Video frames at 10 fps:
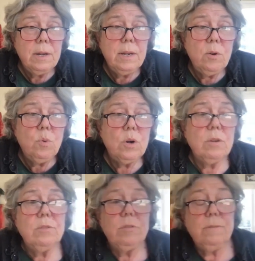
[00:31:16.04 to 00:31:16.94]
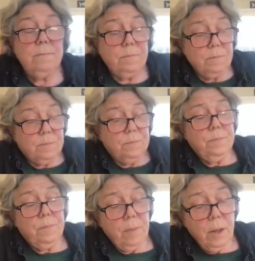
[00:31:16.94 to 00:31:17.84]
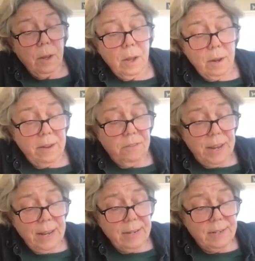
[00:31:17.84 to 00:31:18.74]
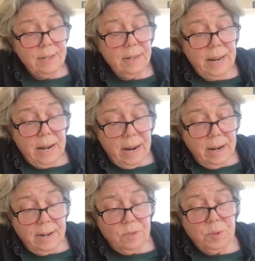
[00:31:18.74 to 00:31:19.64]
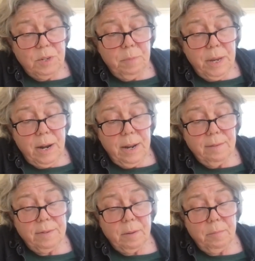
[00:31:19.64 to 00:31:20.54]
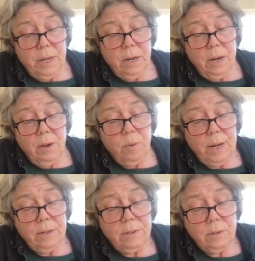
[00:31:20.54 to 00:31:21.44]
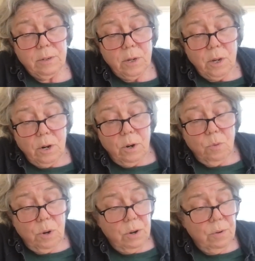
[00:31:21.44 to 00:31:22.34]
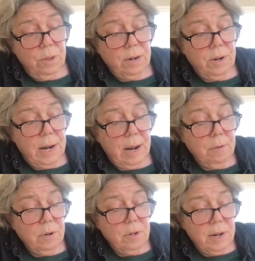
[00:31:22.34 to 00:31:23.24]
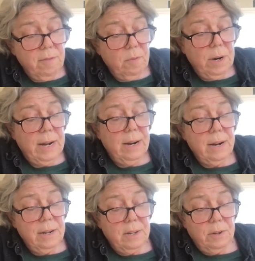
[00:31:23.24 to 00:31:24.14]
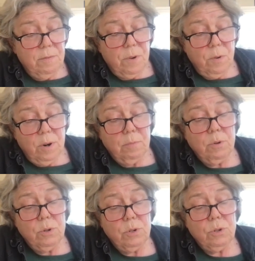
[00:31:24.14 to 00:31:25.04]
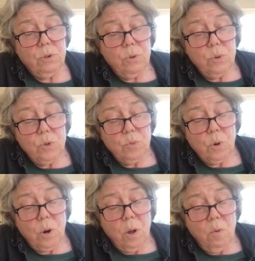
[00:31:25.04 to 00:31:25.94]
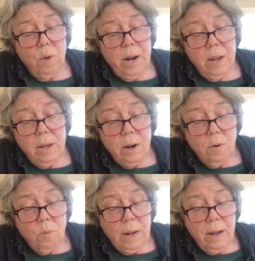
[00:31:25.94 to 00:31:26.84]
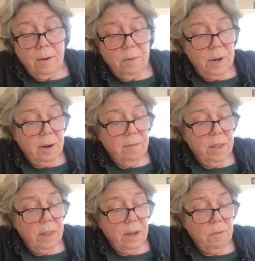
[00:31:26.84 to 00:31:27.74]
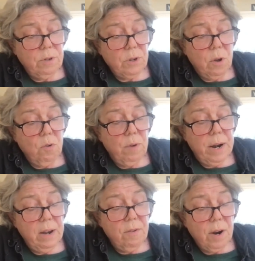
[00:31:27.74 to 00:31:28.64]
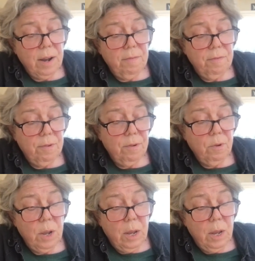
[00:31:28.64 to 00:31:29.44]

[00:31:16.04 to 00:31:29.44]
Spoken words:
Little Worlds. Las Vegas in the late 80s was the beginning of something in the US. No one knew their neighbors. Everyone had unlisted phone numbers. Schools were already year-round. Everything was already drive-through,